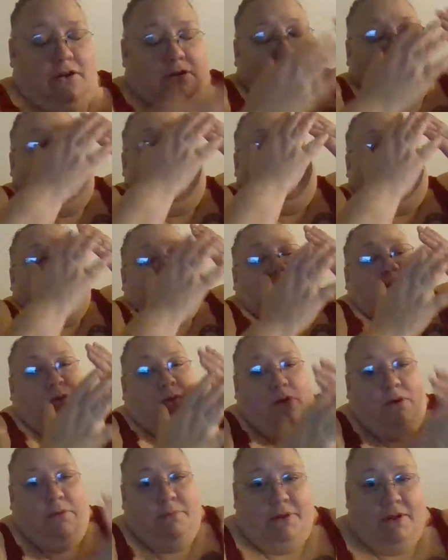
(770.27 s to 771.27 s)
Oh my god, it's so
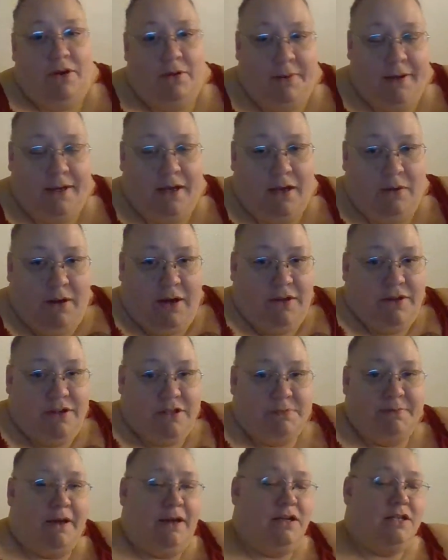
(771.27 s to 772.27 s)
horrible. Oh my god, why are there
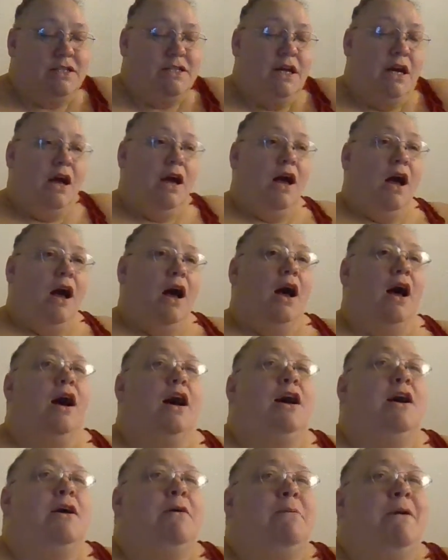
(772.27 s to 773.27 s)
spiders?"
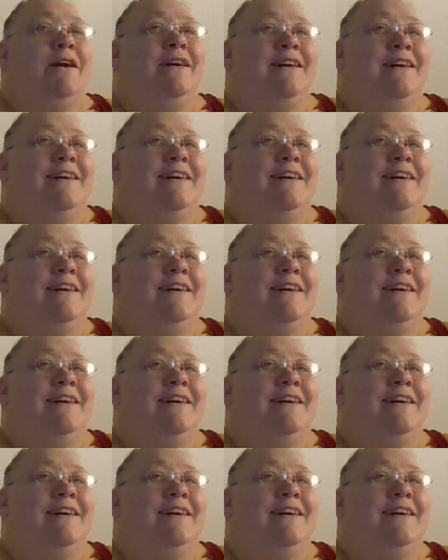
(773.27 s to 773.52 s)
Um,